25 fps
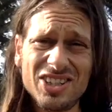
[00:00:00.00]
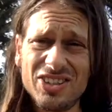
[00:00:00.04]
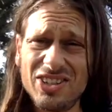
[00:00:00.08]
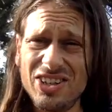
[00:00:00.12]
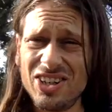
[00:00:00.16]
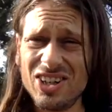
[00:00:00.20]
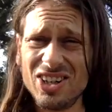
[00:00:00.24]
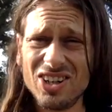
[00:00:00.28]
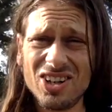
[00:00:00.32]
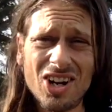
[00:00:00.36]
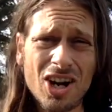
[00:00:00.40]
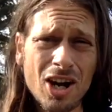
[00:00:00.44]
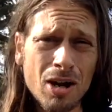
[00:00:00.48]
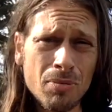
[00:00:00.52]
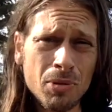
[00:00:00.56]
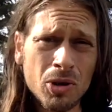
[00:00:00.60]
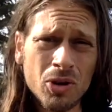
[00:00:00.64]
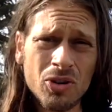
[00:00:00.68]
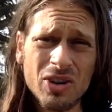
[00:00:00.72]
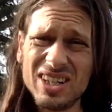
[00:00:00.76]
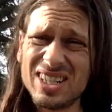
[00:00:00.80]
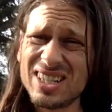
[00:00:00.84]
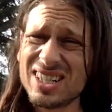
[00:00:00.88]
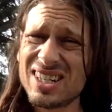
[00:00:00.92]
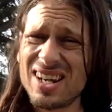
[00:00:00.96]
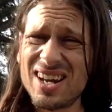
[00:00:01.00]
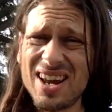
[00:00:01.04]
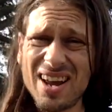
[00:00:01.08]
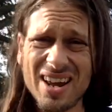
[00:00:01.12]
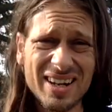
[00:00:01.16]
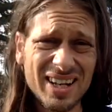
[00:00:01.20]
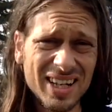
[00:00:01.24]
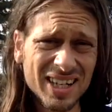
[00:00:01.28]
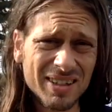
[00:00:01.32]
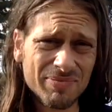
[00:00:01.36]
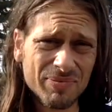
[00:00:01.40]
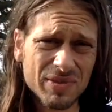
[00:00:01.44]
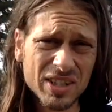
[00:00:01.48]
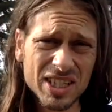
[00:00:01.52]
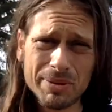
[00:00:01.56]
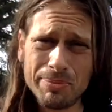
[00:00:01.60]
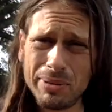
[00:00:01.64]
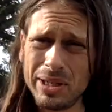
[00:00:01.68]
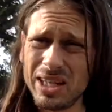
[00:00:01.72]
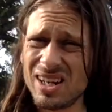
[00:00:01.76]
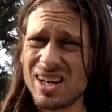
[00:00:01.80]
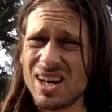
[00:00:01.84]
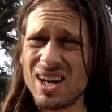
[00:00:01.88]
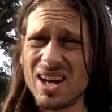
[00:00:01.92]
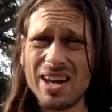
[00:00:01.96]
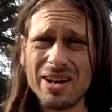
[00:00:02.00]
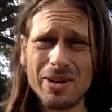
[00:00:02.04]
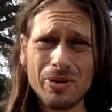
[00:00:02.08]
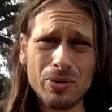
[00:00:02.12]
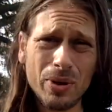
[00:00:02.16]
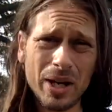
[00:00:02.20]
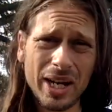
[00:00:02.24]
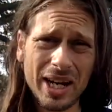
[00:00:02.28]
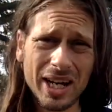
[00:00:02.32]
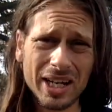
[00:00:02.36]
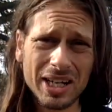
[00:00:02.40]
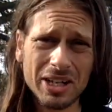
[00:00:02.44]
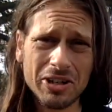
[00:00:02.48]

You hear a lawnmower, it's cutting, it's being cut away.